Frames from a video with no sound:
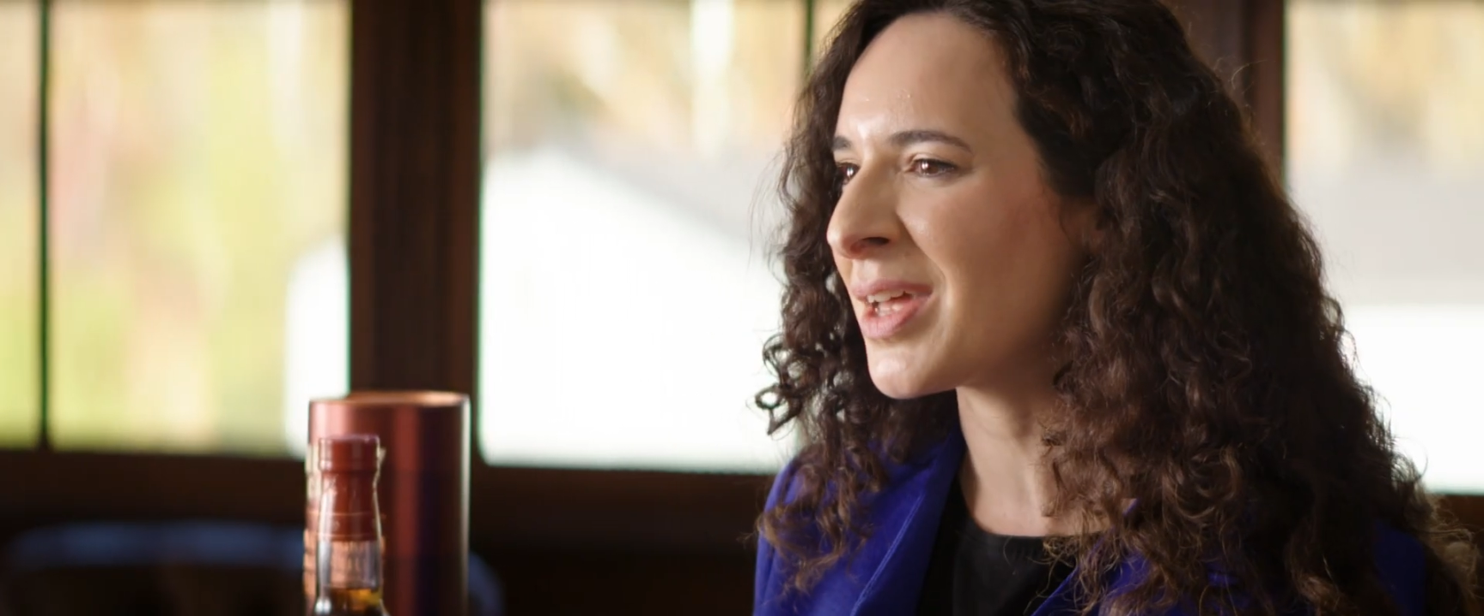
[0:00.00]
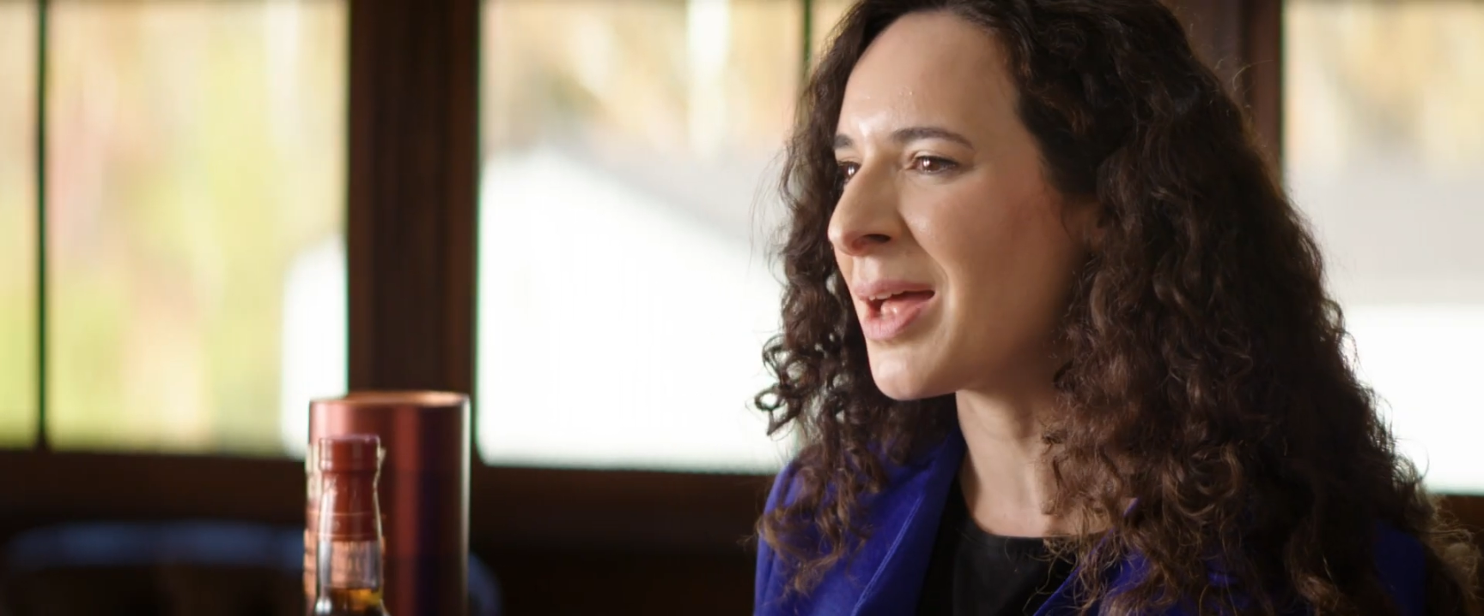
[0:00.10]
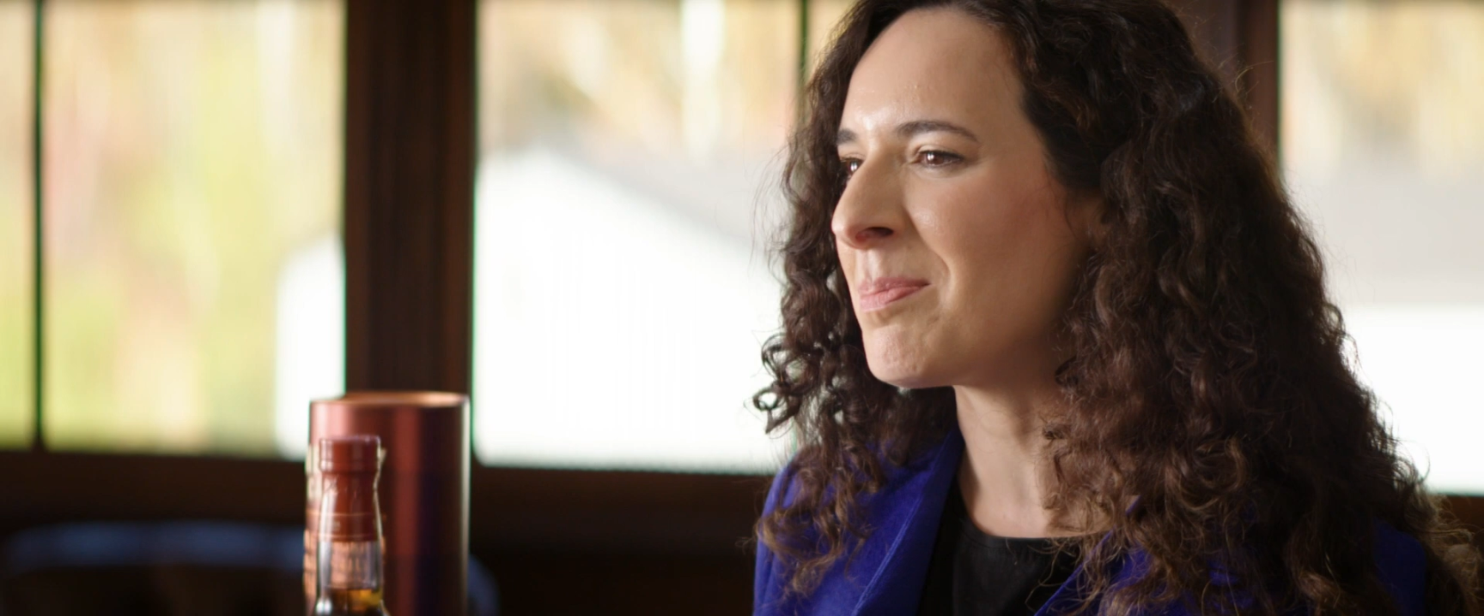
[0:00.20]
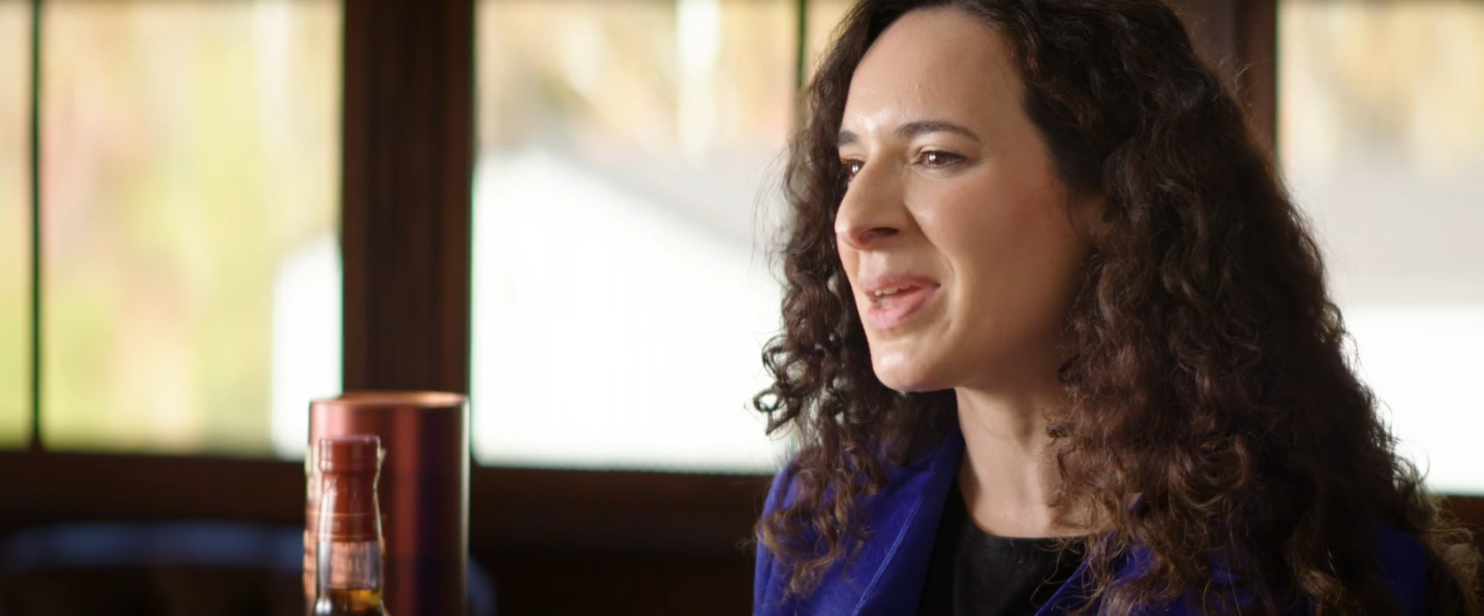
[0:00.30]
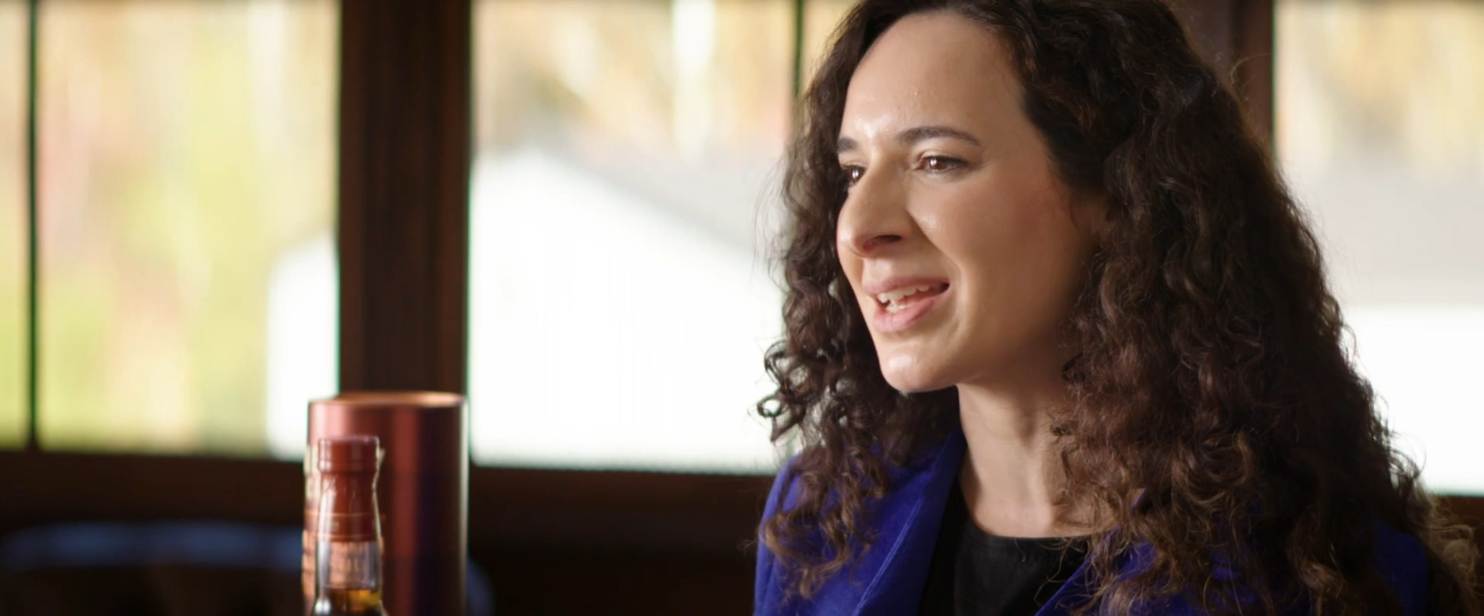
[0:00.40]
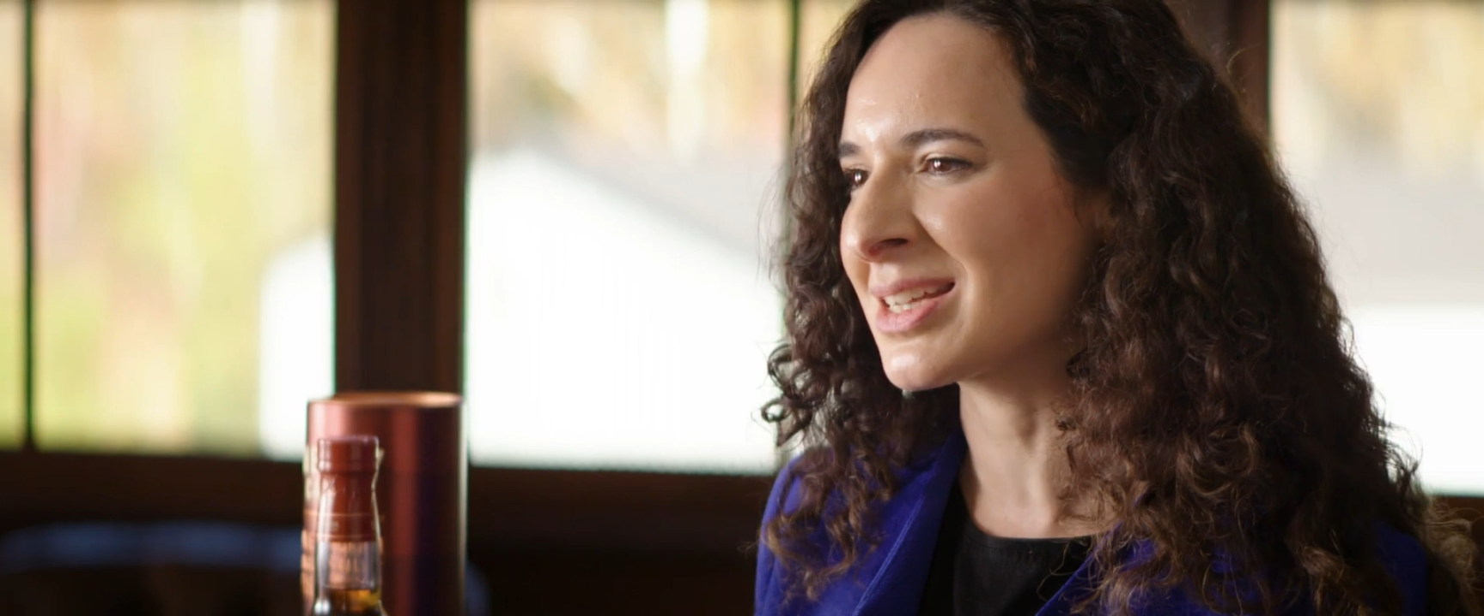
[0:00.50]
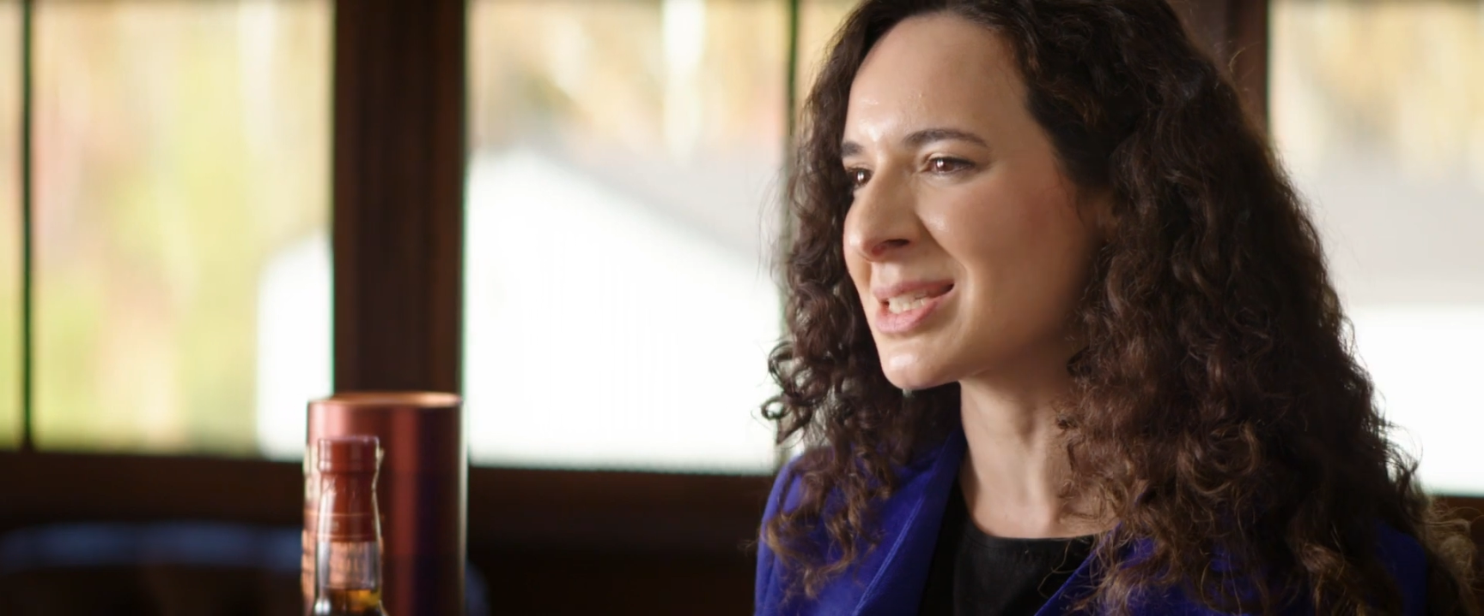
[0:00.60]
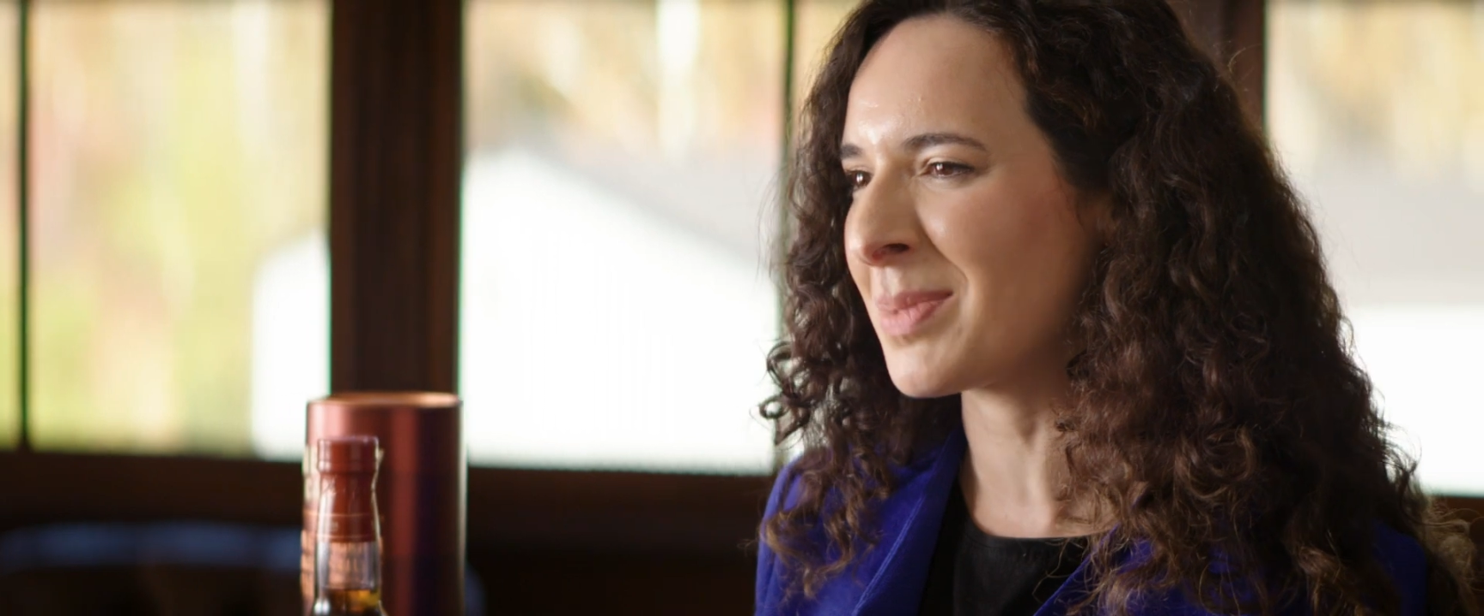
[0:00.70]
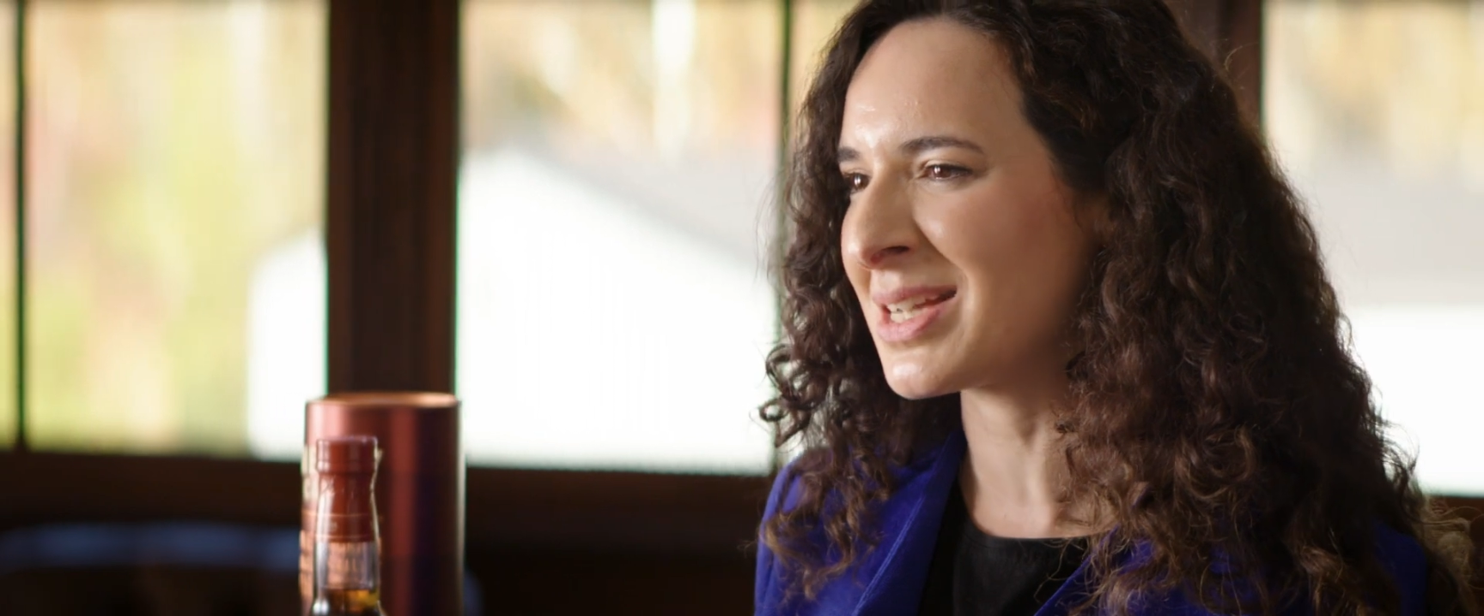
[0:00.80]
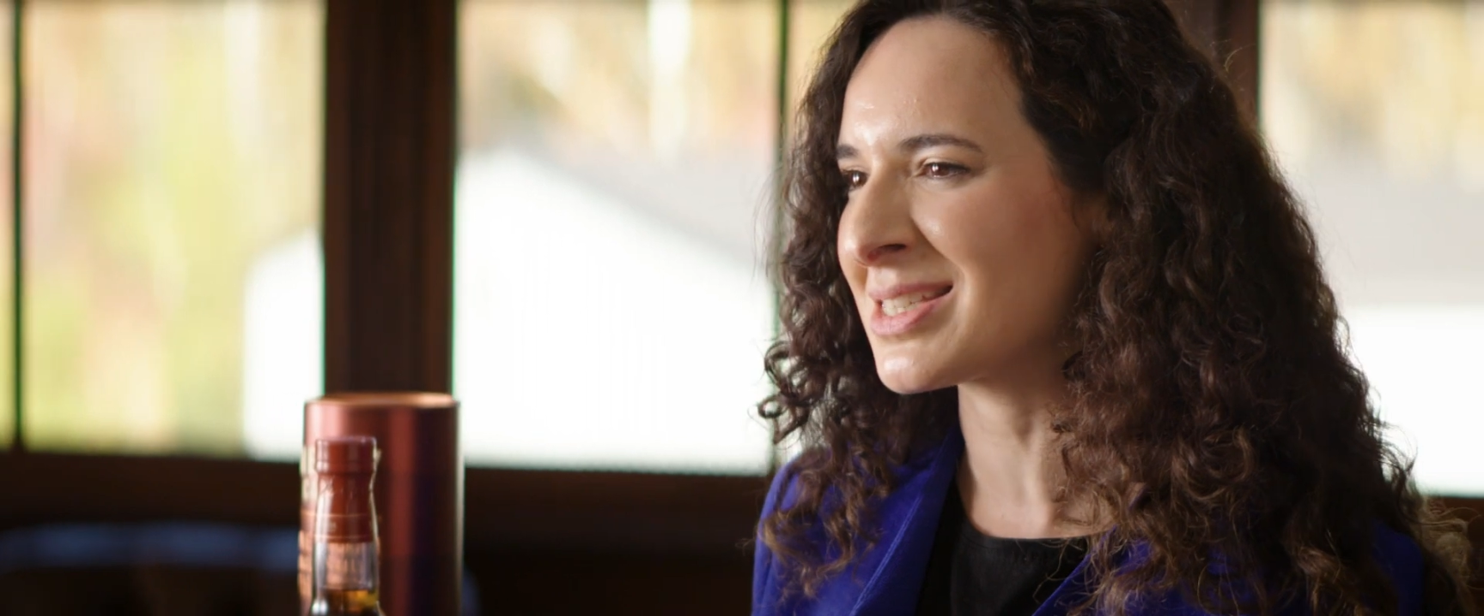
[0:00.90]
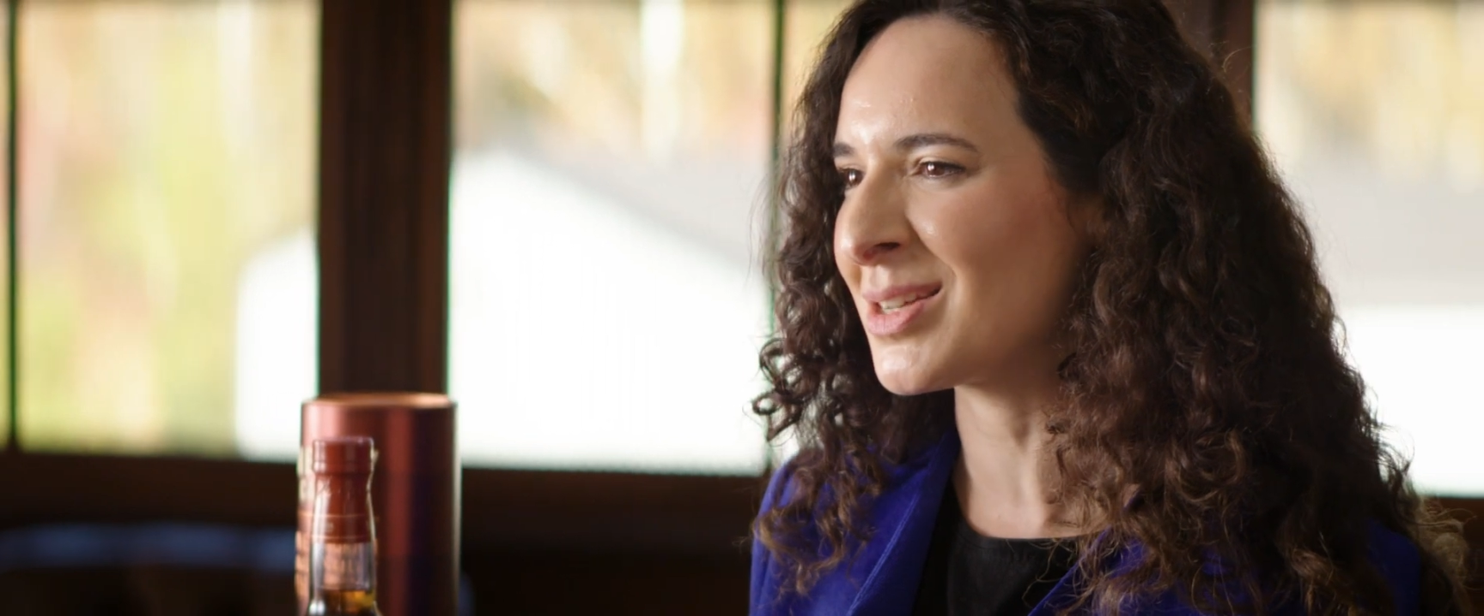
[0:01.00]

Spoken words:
and baking spice